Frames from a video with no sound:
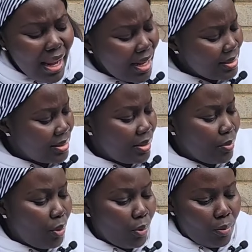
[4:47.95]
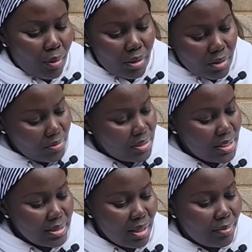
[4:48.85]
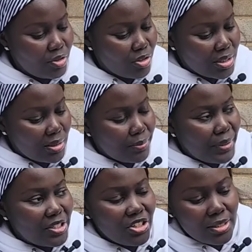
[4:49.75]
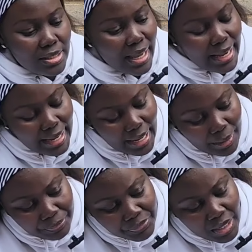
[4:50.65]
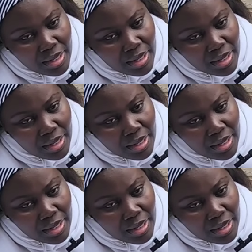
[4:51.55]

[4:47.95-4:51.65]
And let's see more, because see some interesting pictures here.